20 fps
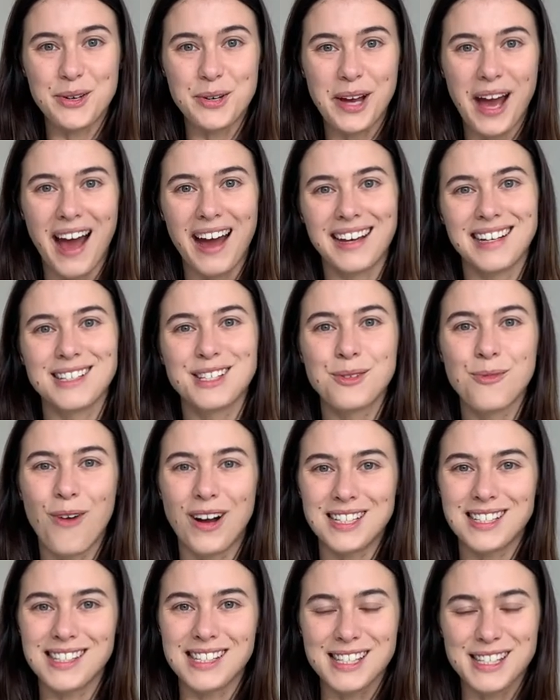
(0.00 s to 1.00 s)
you guys
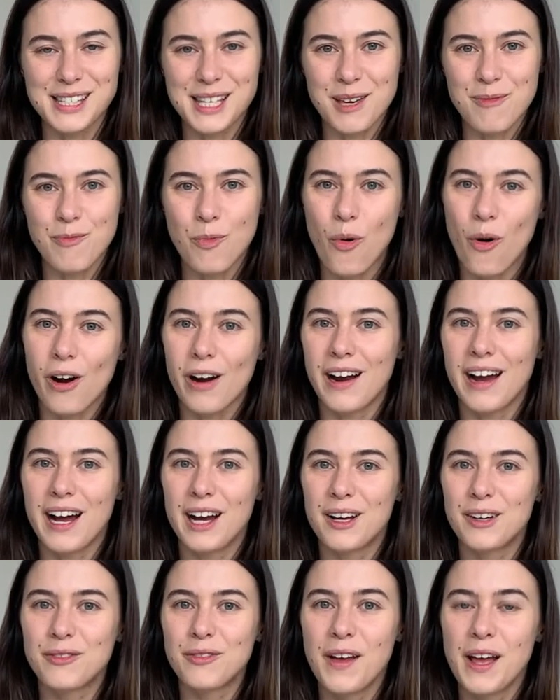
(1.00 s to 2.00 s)
want to see more
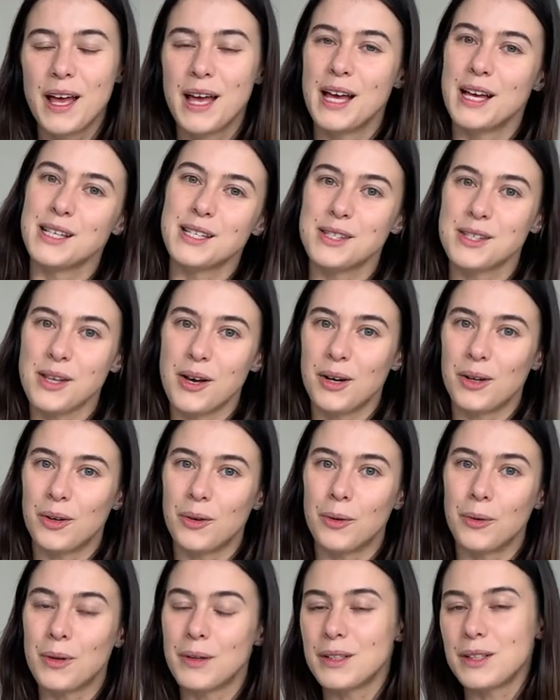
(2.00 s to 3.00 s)
of.
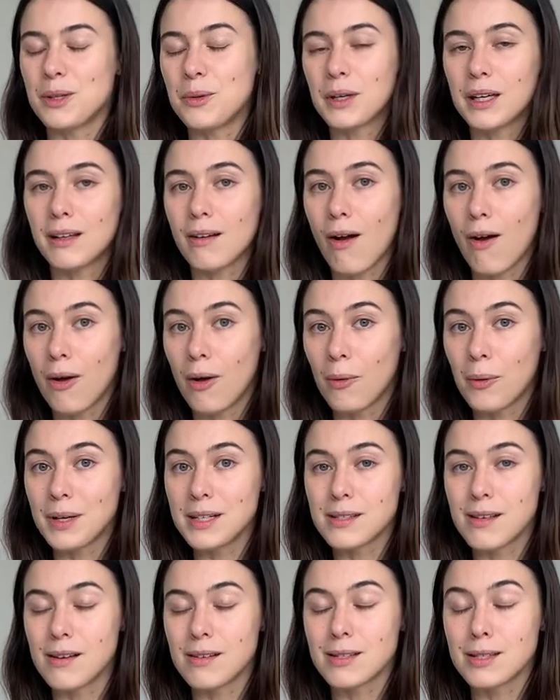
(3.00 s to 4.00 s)
So you can
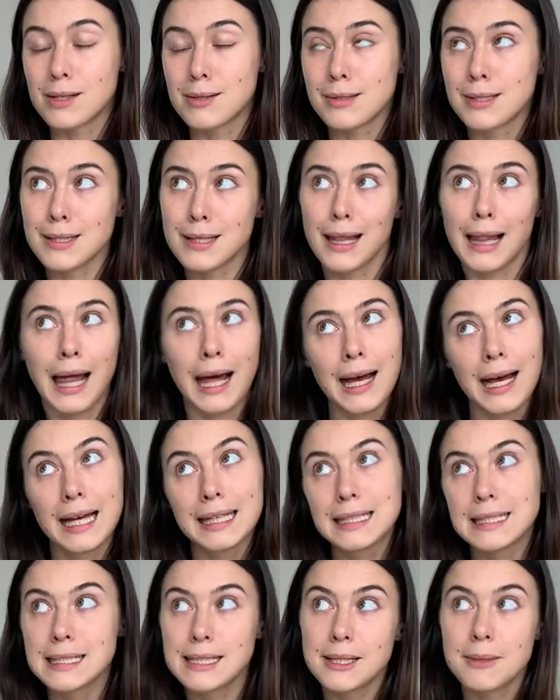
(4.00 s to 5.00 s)
always also slide
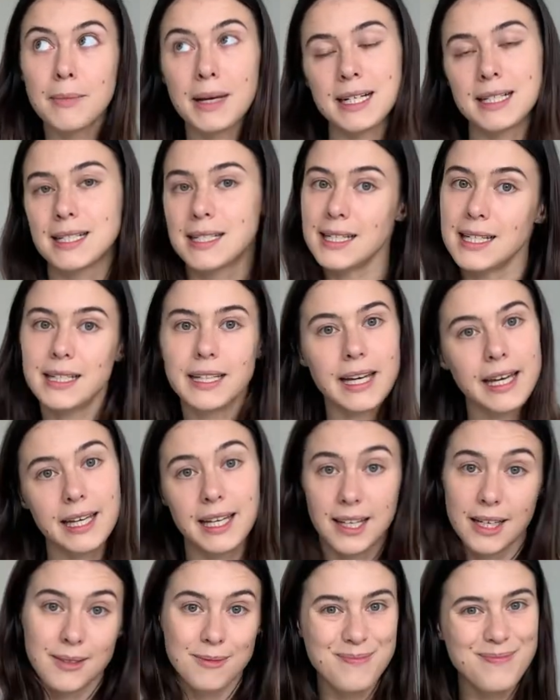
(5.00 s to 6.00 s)
into my
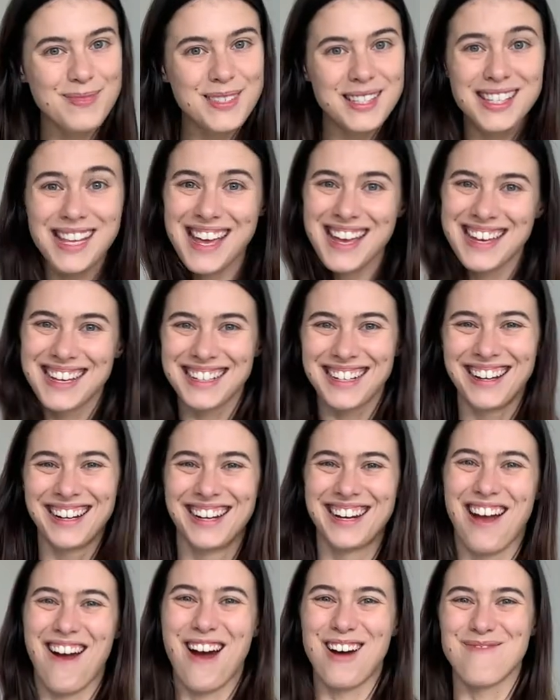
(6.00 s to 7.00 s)
DMs in,
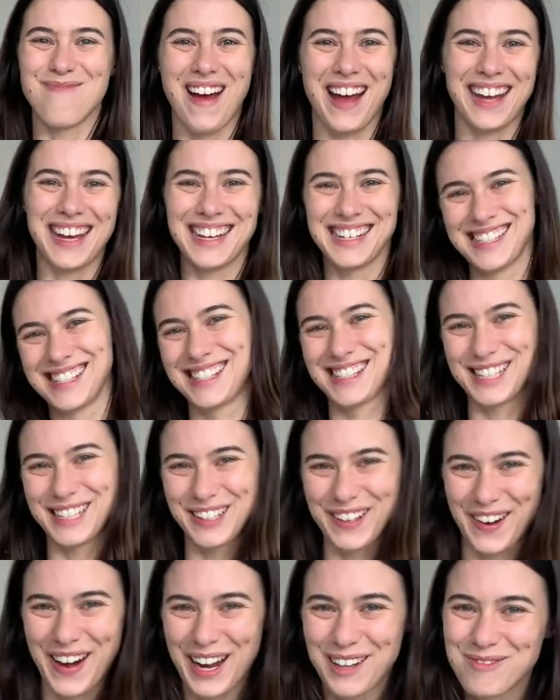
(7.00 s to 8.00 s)
on my
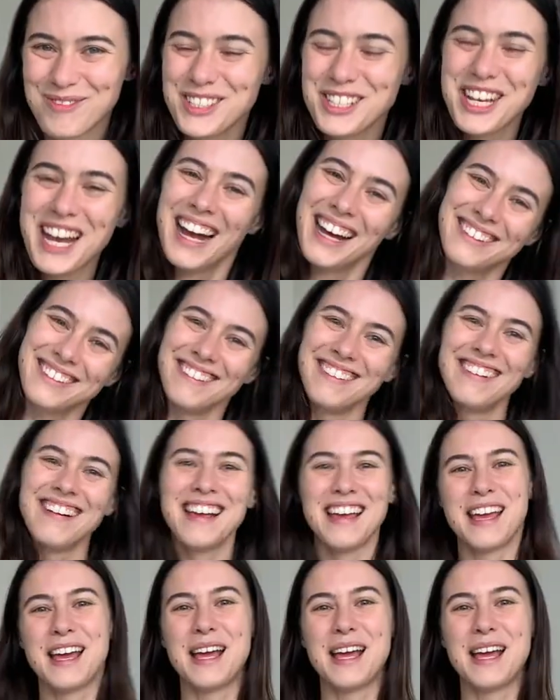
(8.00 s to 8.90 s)
Instagram channel.